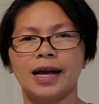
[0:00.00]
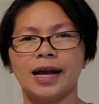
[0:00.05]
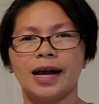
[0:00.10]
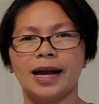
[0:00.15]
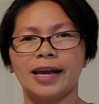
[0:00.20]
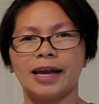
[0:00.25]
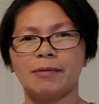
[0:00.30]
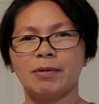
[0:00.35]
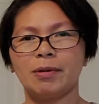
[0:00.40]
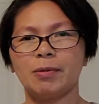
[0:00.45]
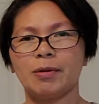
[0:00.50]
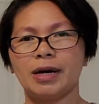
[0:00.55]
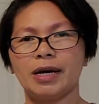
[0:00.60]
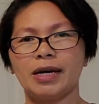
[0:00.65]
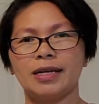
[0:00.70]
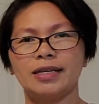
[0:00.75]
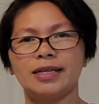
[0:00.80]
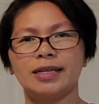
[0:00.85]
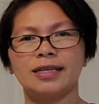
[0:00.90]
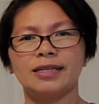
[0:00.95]
Hi
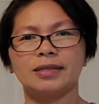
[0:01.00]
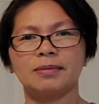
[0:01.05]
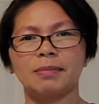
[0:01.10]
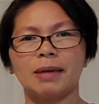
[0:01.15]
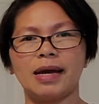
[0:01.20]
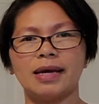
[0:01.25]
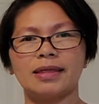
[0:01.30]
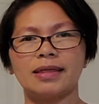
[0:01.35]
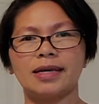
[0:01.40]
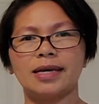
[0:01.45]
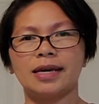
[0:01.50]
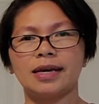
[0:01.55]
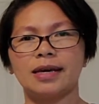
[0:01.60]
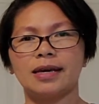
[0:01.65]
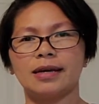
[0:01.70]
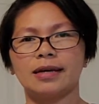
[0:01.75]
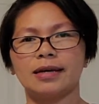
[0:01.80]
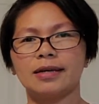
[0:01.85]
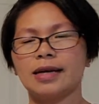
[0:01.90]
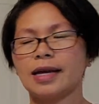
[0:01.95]
everyone, it's Myla
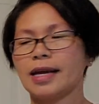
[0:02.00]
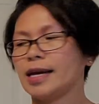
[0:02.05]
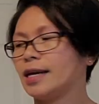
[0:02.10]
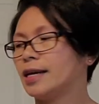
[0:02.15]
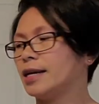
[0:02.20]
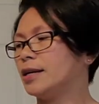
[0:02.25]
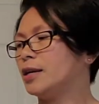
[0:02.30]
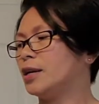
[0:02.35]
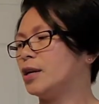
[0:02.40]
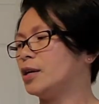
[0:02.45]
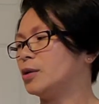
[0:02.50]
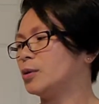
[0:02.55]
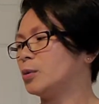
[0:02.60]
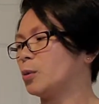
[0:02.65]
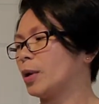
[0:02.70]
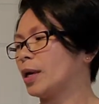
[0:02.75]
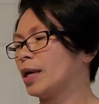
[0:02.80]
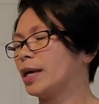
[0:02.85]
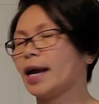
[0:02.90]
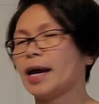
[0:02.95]
here, and
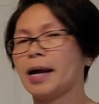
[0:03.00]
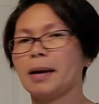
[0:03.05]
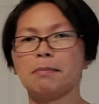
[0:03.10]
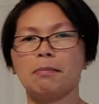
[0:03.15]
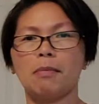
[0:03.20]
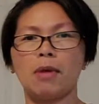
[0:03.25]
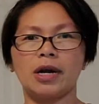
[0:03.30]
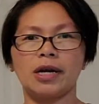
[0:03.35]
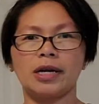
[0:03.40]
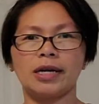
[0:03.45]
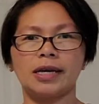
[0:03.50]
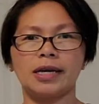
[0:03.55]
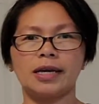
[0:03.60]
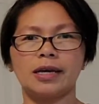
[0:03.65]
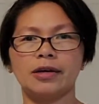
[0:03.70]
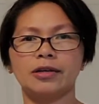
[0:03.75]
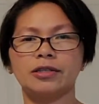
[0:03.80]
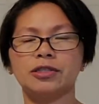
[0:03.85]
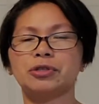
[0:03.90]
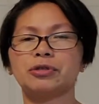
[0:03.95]
we have Marnie
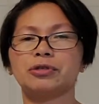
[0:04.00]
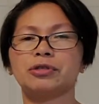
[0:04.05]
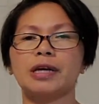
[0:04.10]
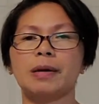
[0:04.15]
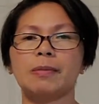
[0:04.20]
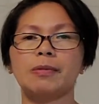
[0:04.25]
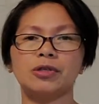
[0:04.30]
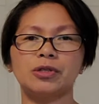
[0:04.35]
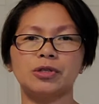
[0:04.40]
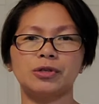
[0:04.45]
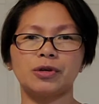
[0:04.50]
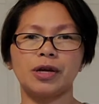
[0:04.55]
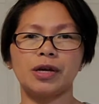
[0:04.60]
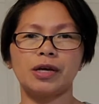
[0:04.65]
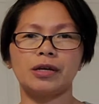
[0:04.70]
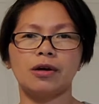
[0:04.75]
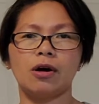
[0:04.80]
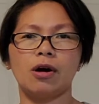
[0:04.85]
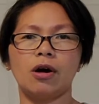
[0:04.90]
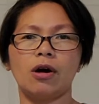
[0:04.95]
here to
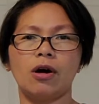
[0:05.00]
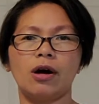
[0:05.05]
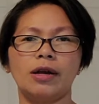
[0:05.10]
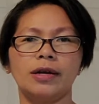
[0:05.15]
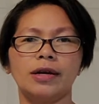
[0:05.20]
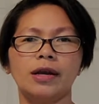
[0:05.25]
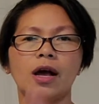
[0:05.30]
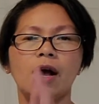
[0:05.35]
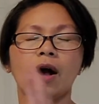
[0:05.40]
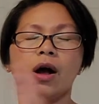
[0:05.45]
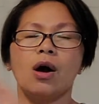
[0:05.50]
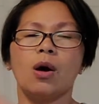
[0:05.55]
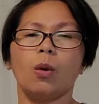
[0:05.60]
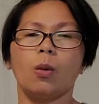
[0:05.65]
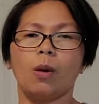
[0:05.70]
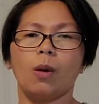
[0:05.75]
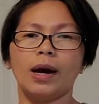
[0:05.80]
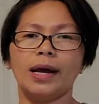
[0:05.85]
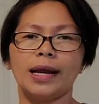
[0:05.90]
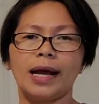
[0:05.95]
demonstrate on
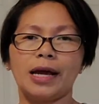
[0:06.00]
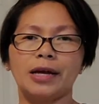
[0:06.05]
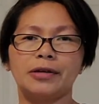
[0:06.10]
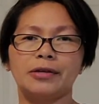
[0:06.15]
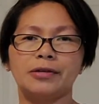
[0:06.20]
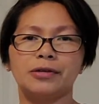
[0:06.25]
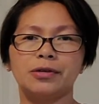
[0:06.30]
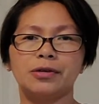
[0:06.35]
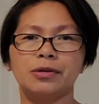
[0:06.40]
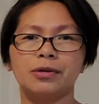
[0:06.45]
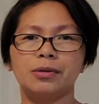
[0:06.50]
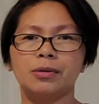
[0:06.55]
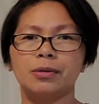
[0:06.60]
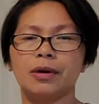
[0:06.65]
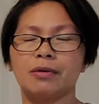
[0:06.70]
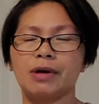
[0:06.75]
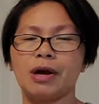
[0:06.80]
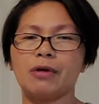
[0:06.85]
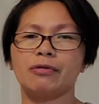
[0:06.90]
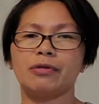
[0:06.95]
what I do
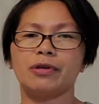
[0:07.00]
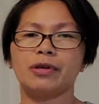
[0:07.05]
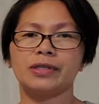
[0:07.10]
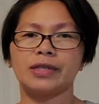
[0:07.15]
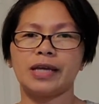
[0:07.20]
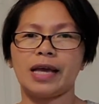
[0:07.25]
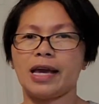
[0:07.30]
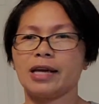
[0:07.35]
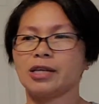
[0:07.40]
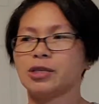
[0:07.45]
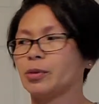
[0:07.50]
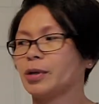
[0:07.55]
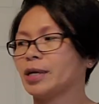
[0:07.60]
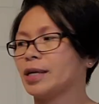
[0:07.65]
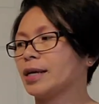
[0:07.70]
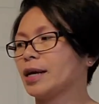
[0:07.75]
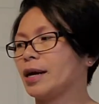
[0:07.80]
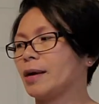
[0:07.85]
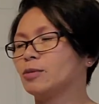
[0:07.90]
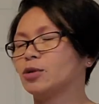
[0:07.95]
around this age when it
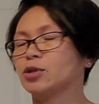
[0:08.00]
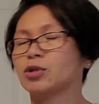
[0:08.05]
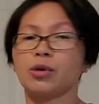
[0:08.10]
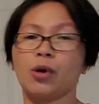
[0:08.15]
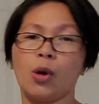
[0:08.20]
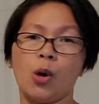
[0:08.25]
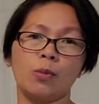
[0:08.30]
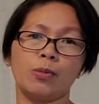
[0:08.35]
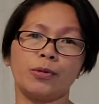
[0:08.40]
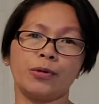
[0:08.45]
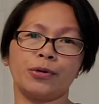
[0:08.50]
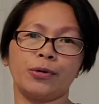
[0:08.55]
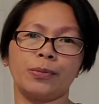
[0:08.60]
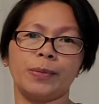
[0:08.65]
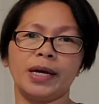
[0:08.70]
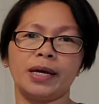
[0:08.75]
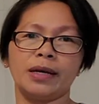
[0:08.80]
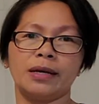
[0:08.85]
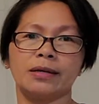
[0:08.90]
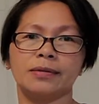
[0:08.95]
comes to home
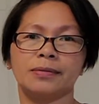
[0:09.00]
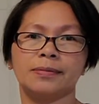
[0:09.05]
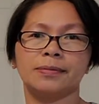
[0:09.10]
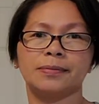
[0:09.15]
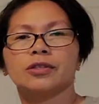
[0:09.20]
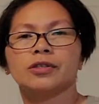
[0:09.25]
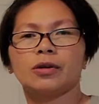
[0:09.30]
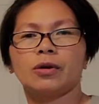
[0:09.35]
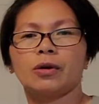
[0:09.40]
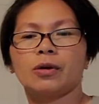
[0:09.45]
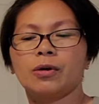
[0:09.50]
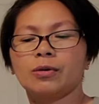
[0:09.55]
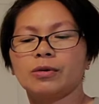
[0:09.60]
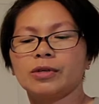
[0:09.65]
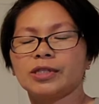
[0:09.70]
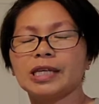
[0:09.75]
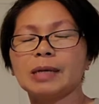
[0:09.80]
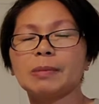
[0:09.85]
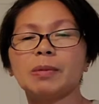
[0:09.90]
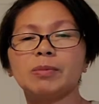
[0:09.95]
grooming. So
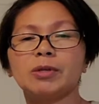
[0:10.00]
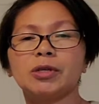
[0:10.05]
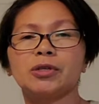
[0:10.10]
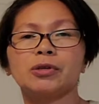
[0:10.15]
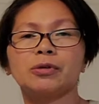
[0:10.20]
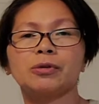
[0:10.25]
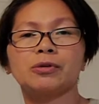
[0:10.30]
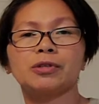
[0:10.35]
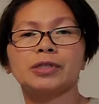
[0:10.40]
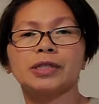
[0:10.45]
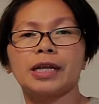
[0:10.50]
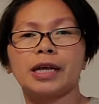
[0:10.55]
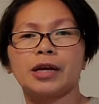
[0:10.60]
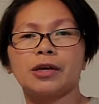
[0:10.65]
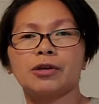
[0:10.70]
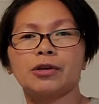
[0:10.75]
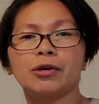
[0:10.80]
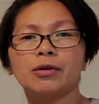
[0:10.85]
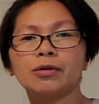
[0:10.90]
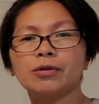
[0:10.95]
some of the tools that I
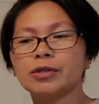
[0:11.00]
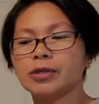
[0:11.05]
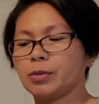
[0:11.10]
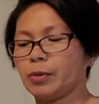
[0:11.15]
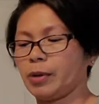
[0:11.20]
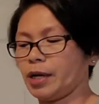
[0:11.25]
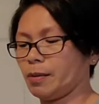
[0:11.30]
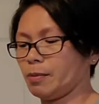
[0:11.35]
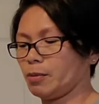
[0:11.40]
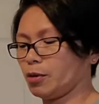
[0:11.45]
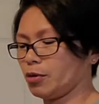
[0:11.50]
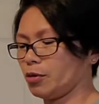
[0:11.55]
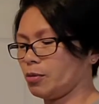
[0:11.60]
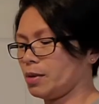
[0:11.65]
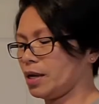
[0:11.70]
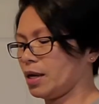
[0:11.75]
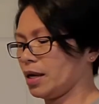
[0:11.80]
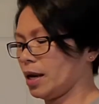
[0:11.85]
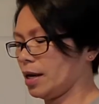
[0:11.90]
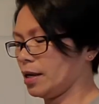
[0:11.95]
use when I'm
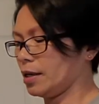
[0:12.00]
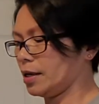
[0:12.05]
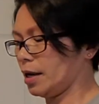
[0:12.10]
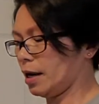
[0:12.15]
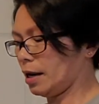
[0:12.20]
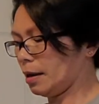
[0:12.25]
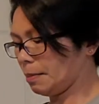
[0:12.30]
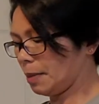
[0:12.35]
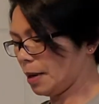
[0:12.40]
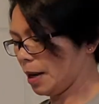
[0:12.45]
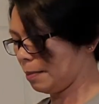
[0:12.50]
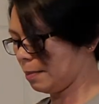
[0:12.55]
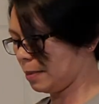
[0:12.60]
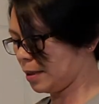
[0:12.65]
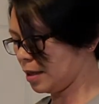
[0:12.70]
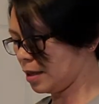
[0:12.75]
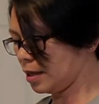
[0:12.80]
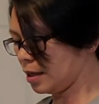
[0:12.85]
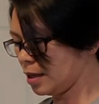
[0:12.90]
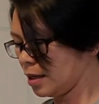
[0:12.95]
grooming a young
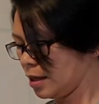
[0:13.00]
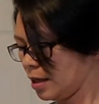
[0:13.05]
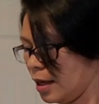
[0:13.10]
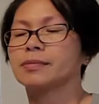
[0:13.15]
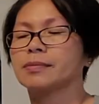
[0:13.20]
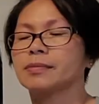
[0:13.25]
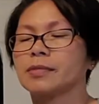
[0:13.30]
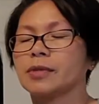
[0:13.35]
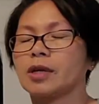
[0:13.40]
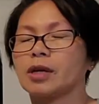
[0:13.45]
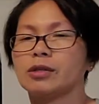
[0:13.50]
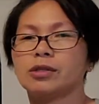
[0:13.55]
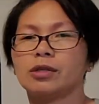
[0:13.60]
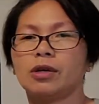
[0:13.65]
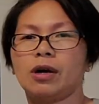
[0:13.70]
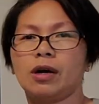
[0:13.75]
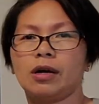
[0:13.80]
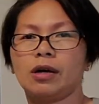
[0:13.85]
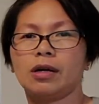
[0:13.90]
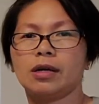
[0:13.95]
puppy,
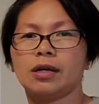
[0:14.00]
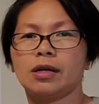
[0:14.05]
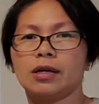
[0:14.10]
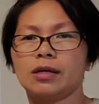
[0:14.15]
dog